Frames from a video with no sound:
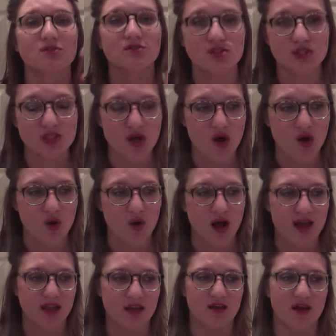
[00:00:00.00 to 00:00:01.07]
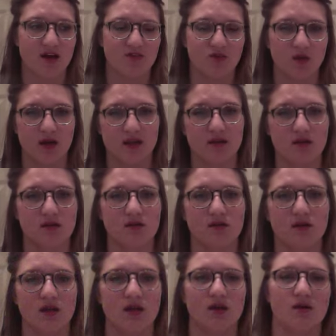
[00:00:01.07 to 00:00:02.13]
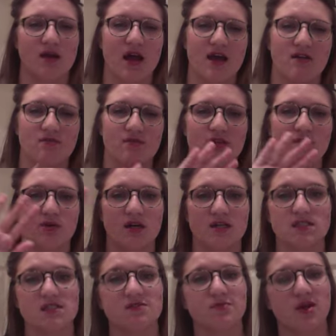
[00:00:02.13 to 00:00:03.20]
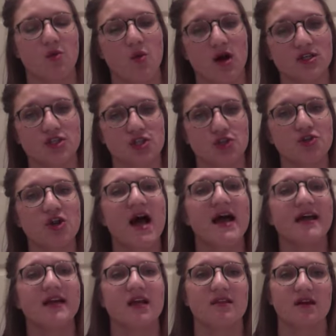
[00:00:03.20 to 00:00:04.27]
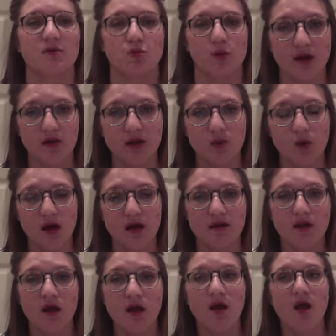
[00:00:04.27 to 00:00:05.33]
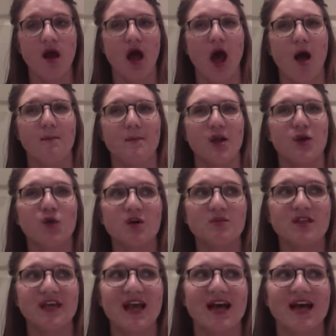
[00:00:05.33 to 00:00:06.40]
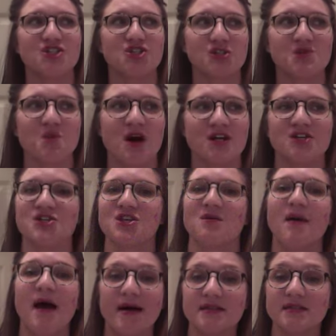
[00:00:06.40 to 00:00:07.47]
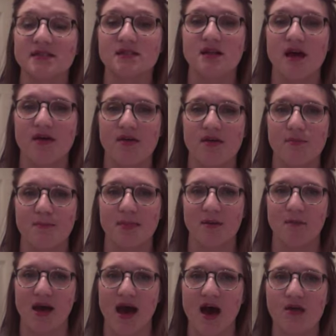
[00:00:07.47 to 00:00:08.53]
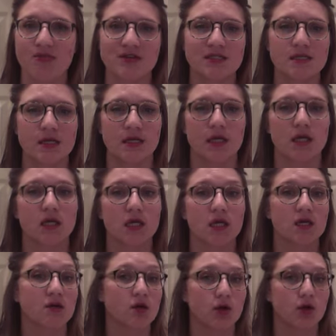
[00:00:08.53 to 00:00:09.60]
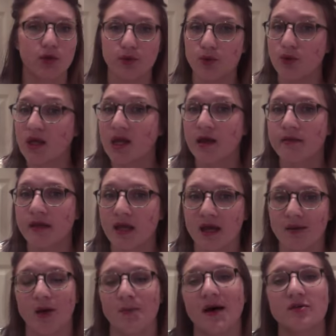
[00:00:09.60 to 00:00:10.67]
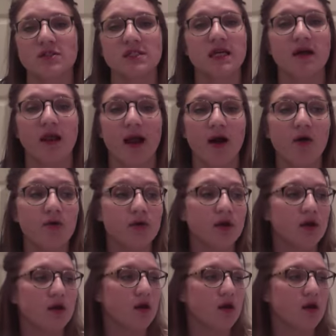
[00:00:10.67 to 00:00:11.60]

so I can have one kind of in the process of being washed and dried and then wearing one. Normally I just wash them as my bath is like concluding, like I'm about to get out.